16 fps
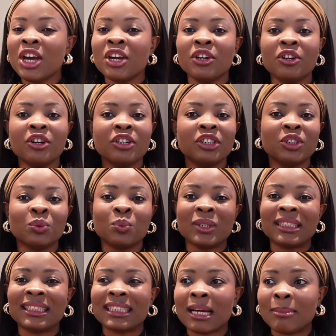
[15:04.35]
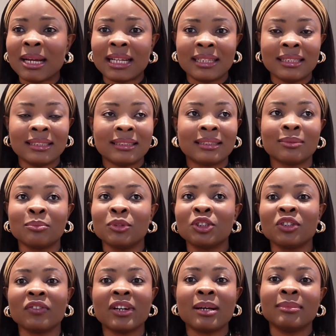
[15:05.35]
You don't need to waste time like this. Most
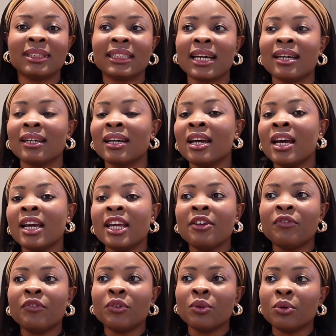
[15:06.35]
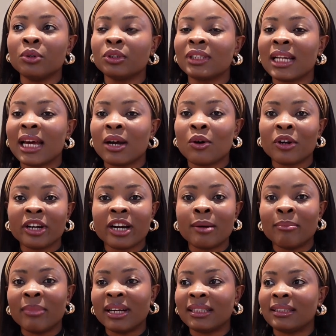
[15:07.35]
of them said if you go to like other
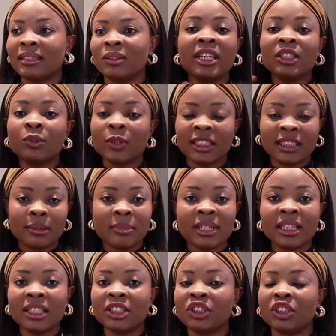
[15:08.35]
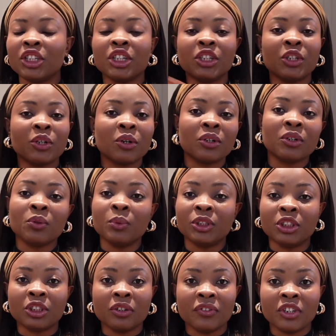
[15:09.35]
embassies, within 20 minutes you're done
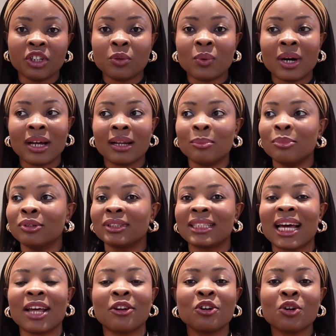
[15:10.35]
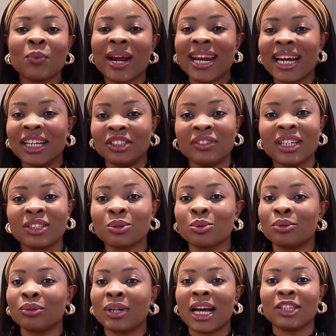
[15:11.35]
with your renewal. But I don't know why Nigeria's
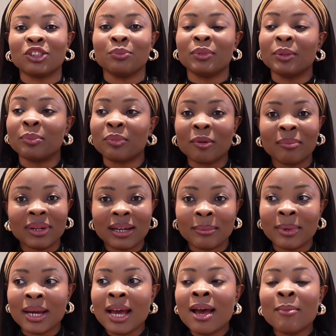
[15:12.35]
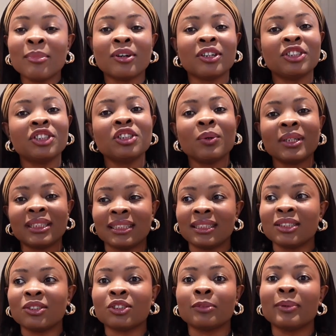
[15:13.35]
own has to be a problem, because you know what it
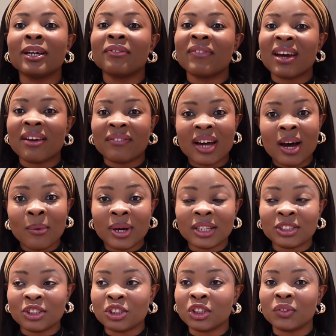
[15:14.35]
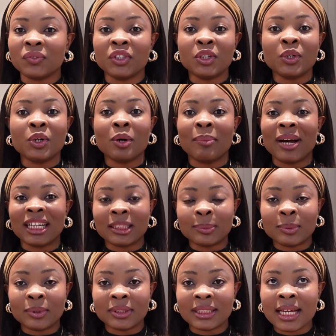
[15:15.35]
is to spend 5 hours just renewing your
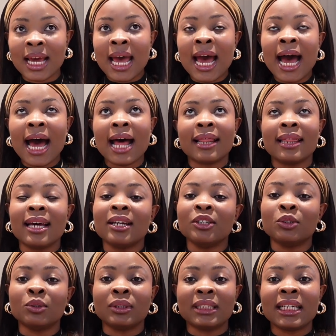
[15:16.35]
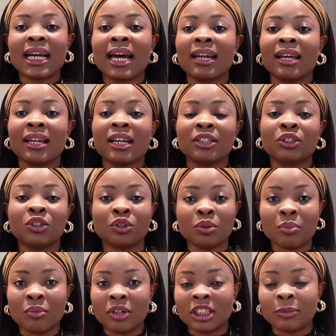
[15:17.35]
passport and then it will take another 2
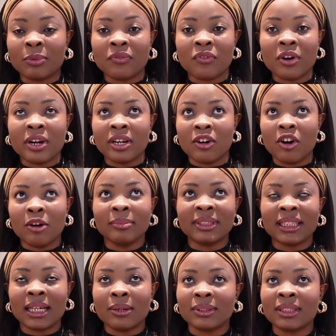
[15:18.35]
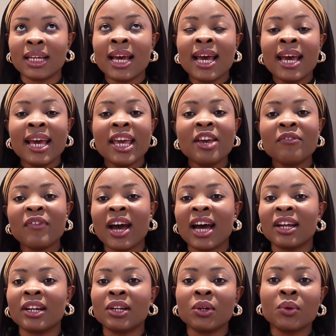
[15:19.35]
months before it comes out. If I
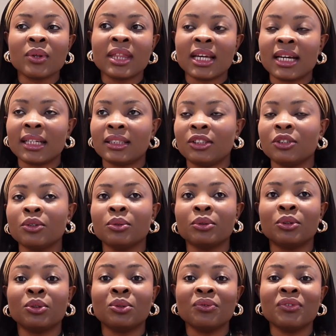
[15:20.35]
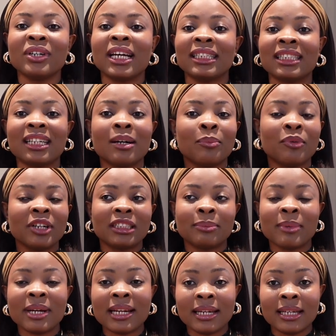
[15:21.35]
had known that, to even get an
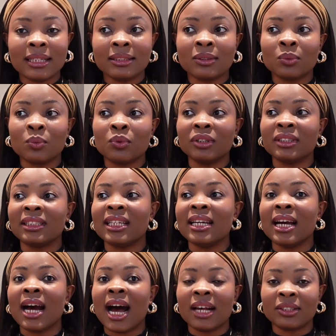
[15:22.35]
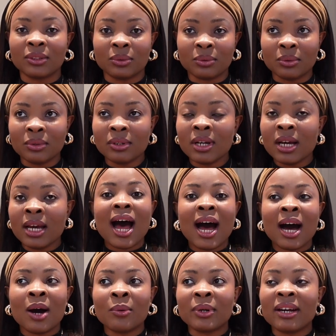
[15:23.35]
appointment date was a hassle,
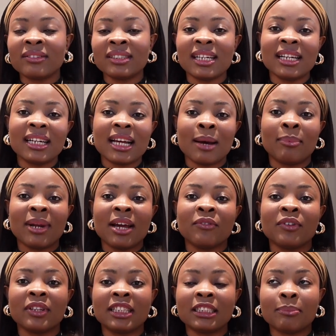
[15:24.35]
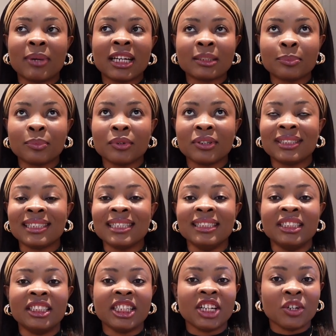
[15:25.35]
I would have started applying for this passport in
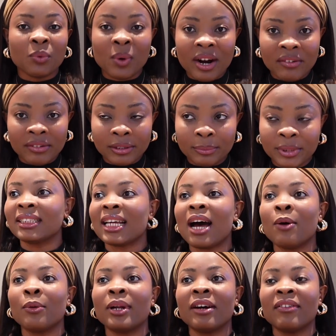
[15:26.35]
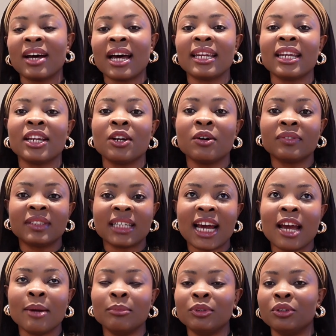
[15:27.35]
January. I would have had enough
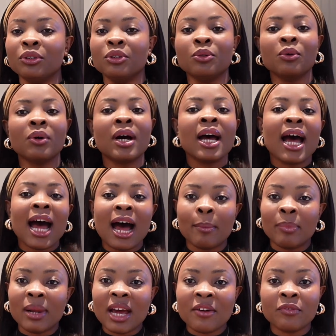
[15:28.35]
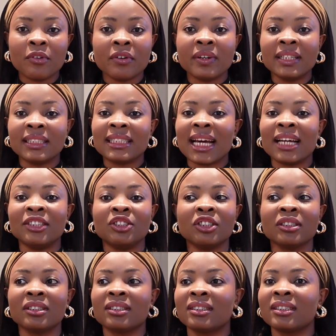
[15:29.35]
time to, apply for it and
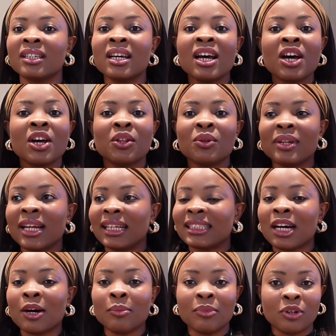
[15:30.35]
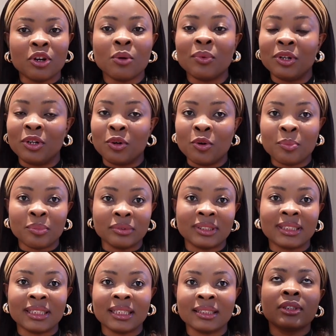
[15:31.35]
just know that I'll be done with the whole
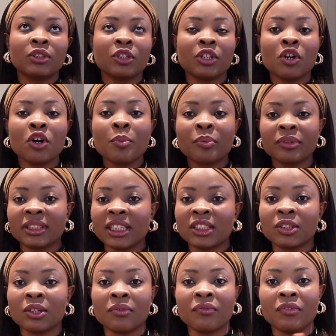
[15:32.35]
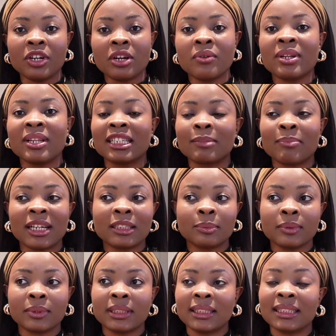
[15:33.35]
process. So the whole process of renewing this
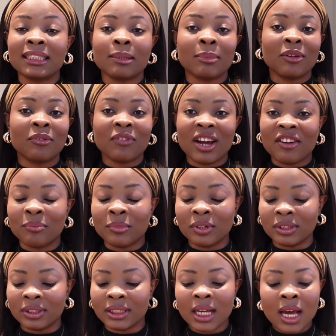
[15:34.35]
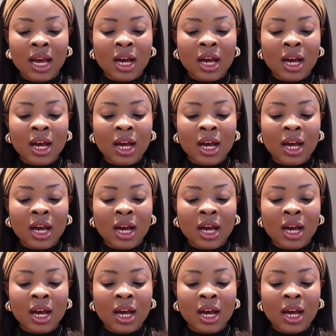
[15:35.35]
passport takes about 5 months.